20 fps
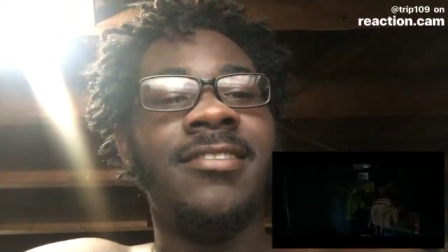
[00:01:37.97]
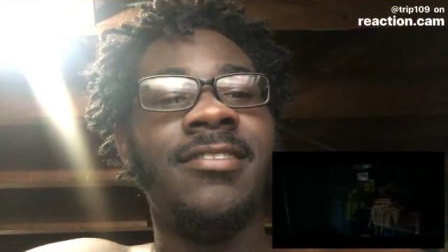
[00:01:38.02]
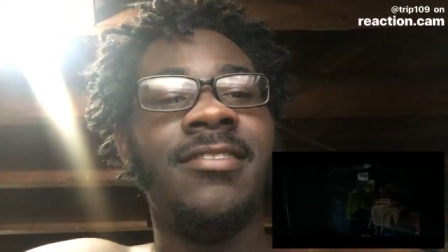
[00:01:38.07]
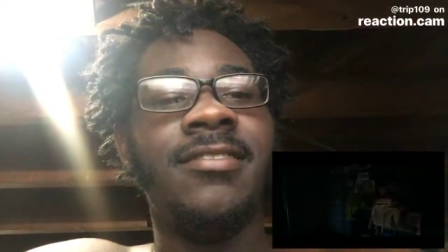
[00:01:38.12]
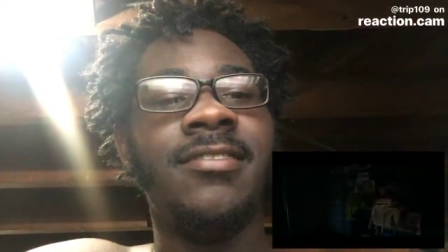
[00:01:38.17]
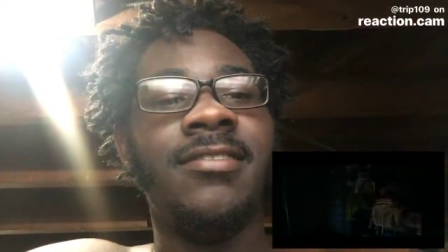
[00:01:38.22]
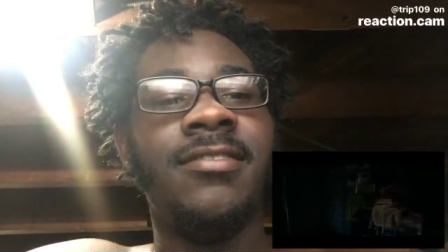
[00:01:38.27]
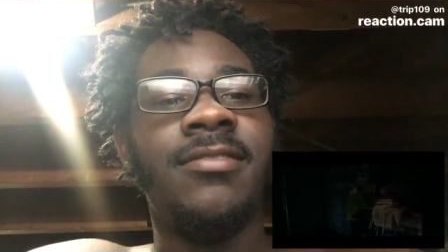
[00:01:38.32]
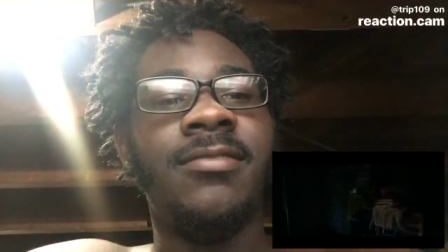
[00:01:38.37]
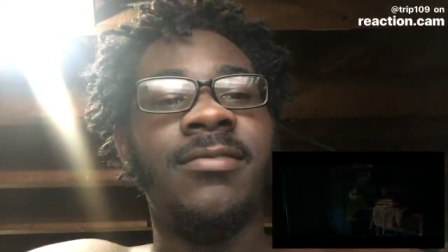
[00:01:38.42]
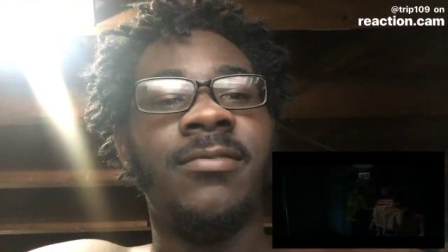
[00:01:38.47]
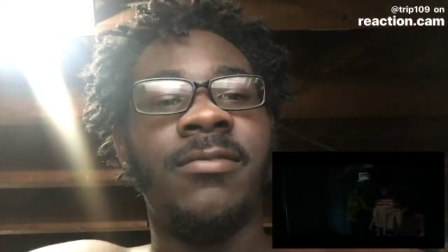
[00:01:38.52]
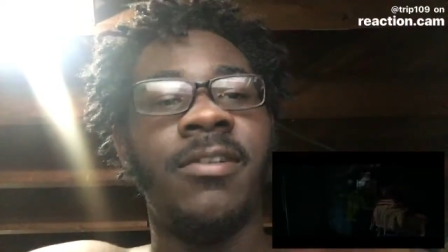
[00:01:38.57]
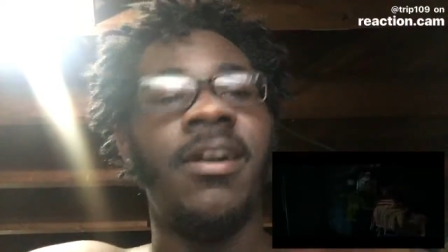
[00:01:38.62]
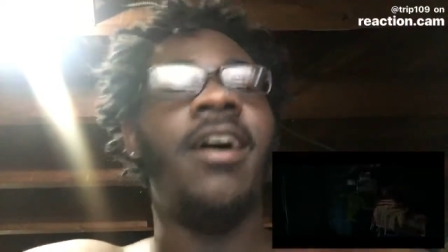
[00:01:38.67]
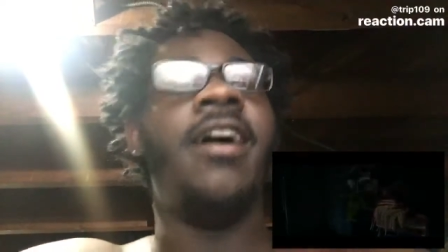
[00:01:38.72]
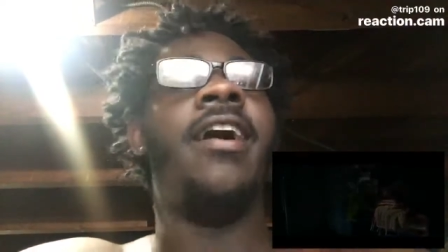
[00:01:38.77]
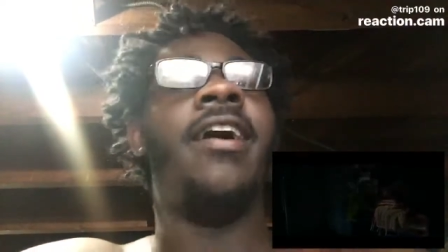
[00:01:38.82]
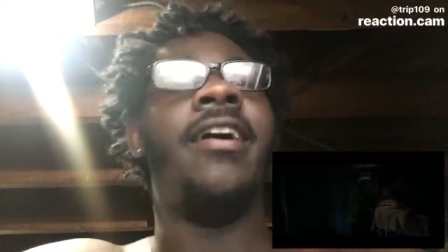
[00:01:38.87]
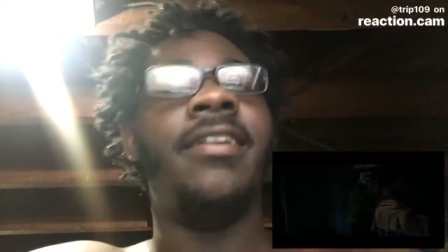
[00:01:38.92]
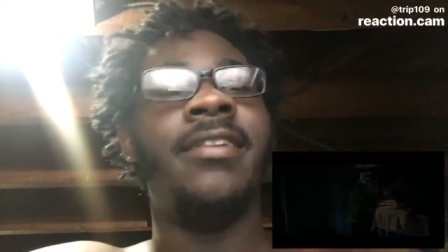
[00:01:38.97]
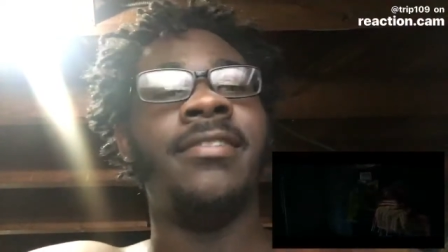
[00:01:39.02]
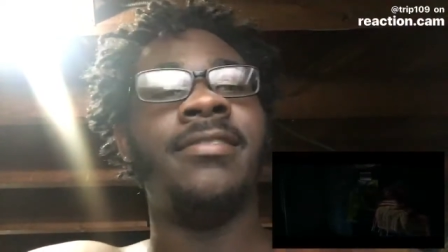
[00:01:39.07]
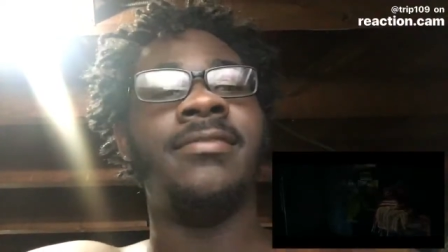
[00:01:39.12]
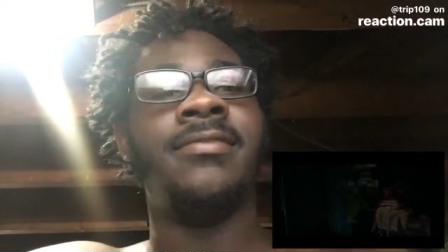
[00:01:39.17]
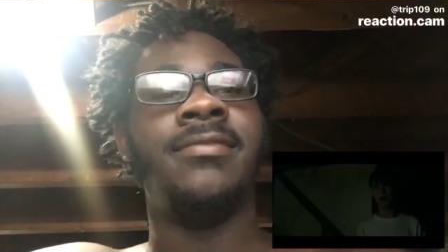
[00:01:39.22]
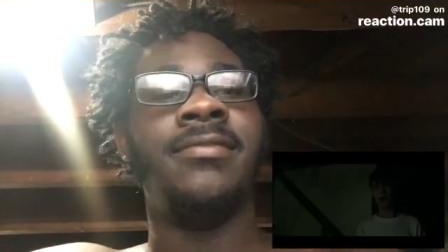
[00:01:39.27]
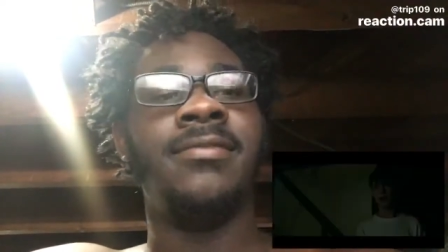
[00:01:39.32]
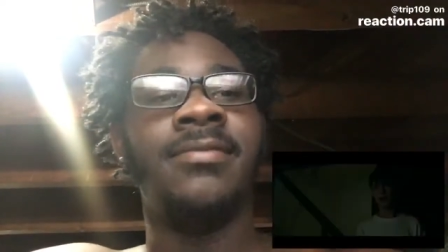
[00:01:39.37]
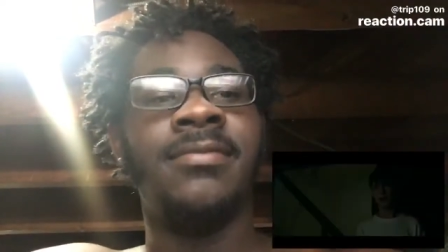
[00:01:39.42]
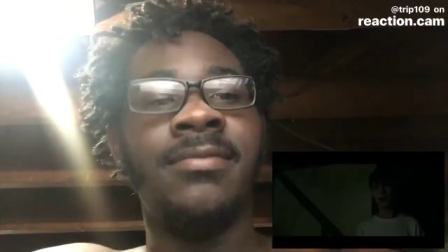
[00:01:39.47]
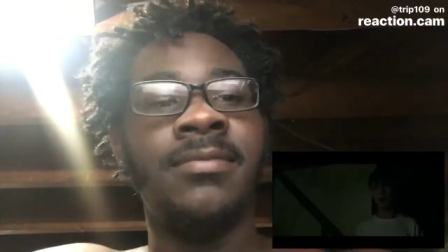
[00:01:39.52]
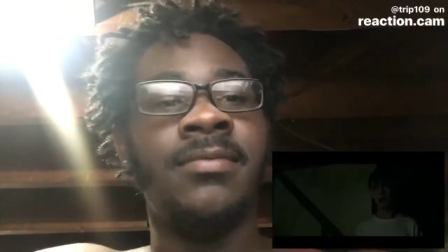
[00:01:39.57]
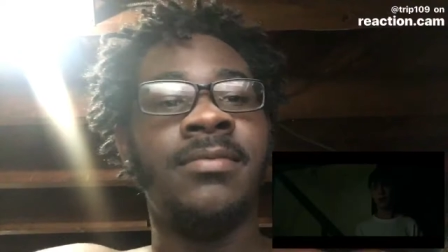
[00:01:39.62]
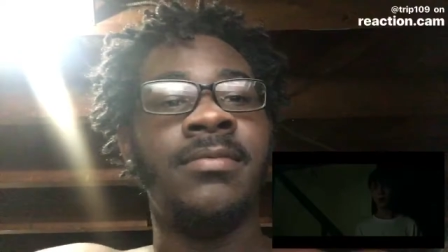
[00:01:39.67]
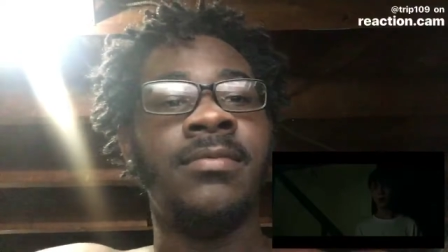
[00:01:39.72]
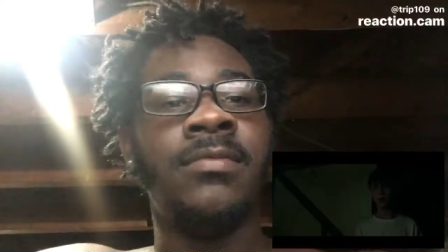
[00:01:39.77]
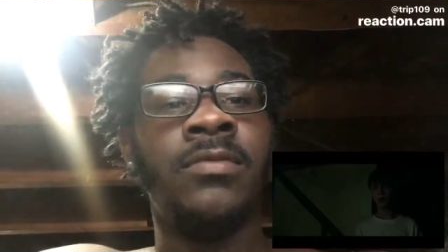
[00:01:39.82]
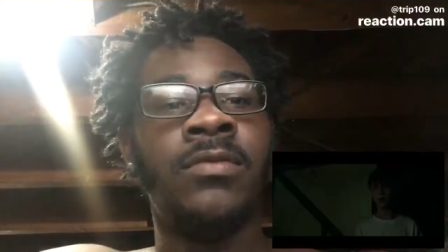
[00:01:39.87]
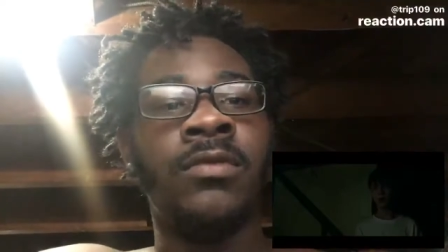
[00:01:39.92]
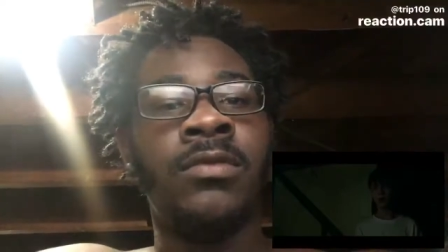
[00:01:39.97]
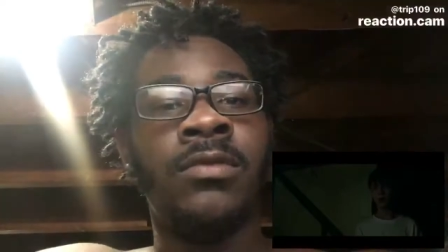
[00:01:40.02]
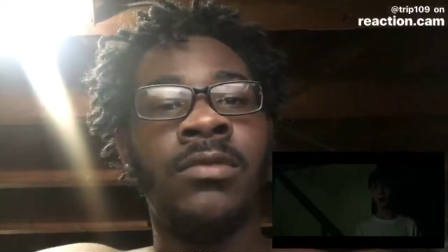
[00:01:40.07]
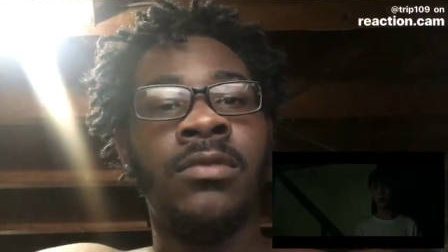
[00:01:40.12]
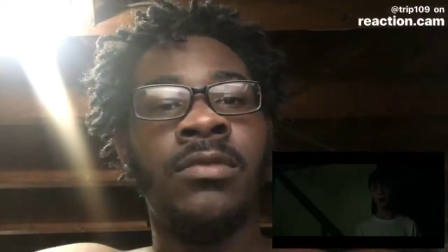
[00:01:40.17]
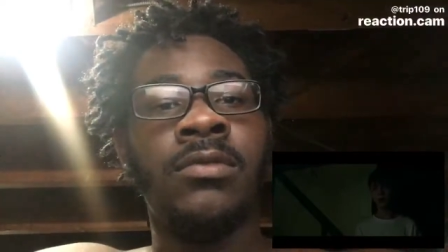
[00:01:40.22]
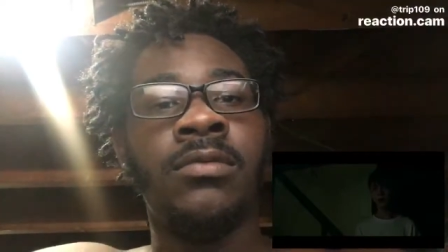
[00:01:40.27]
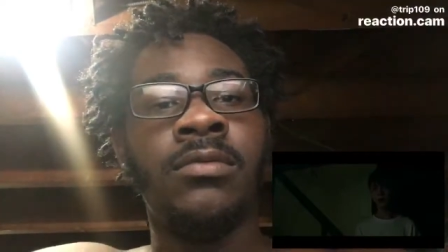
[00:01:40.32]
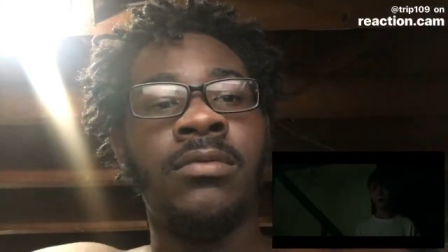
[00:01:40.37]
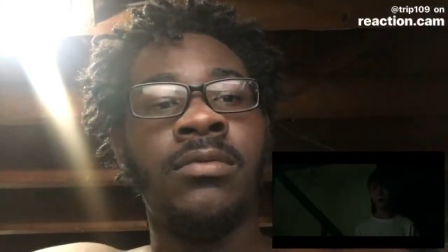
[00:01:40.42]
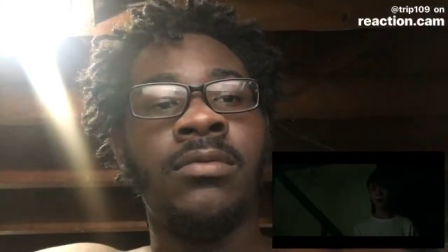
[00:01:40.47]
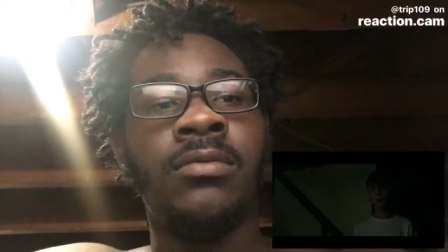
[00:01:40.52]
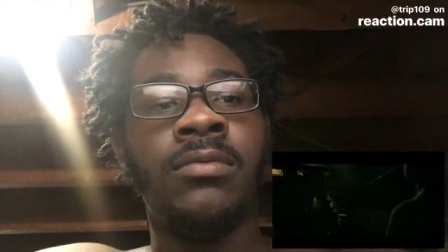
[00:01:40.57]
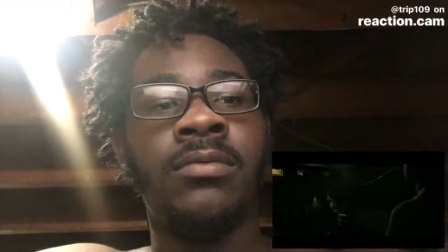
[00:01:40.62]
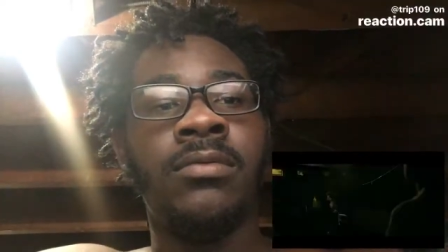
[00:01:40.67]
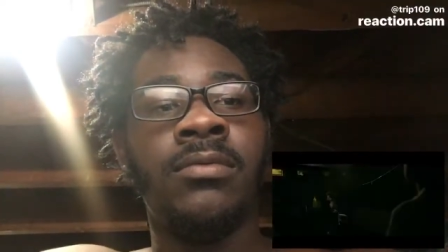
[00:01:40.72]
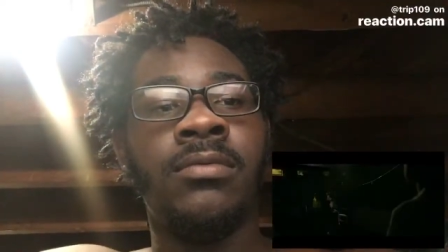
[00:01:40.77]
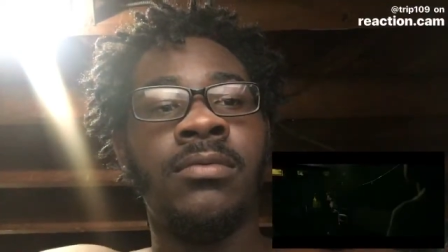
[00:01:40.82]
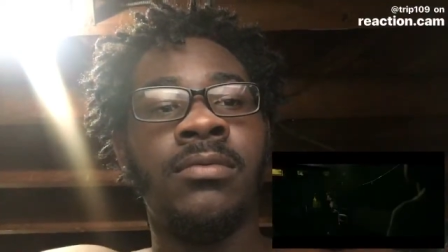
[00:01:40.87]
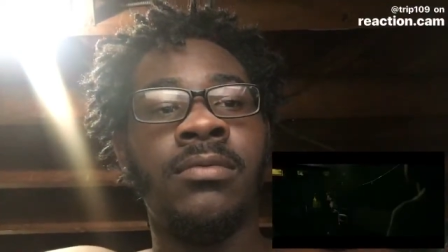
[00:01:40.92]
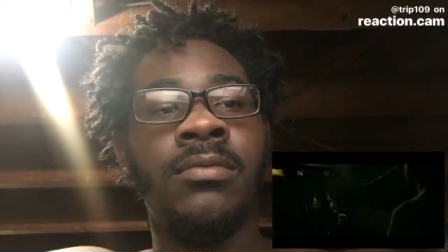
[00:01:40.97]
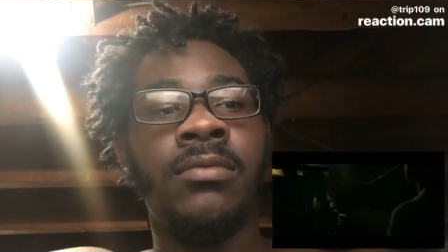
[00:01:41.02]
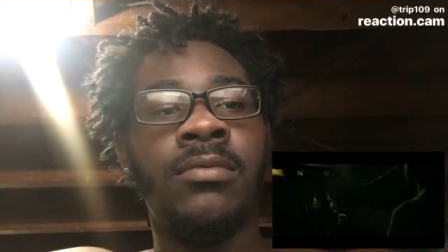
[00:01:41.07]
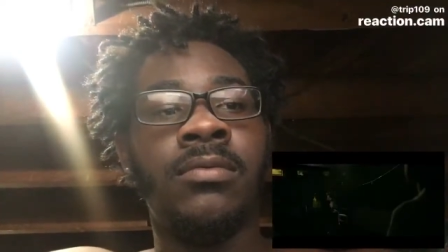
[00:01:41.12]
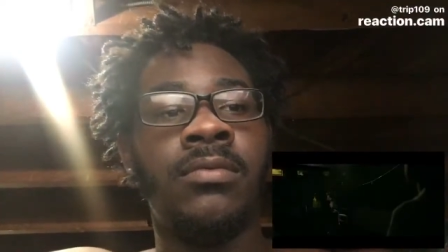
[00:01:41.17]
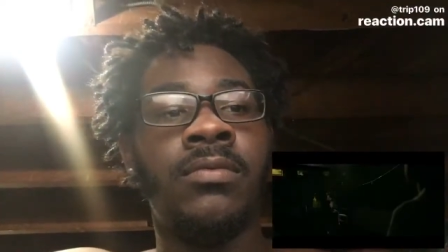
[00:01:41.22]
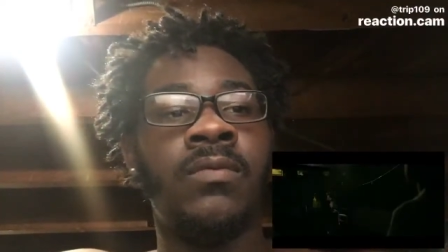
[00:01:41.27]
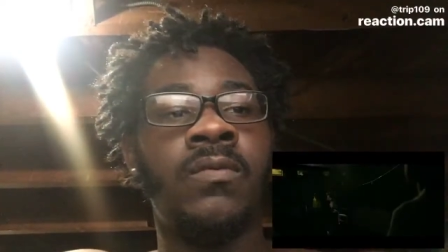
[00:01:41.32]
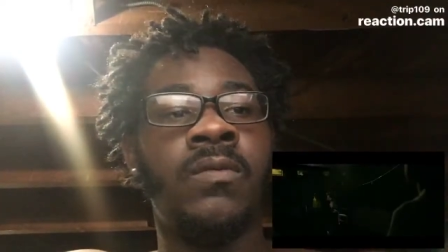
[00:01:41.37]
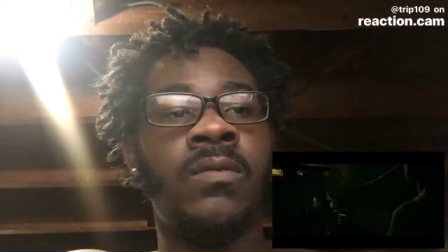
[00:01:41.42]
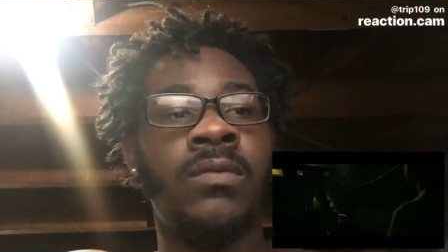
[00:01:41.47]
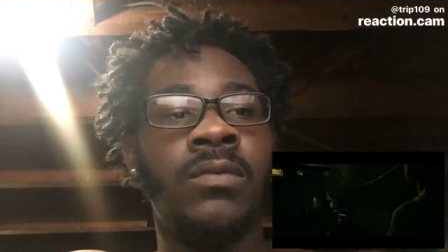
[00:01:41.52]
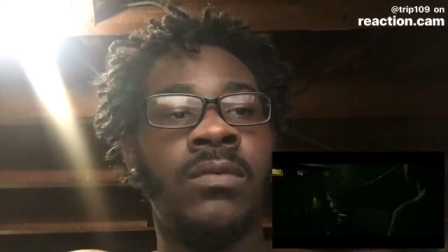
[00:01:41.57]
Bill, oh. Run. If you come with me, we'll float too.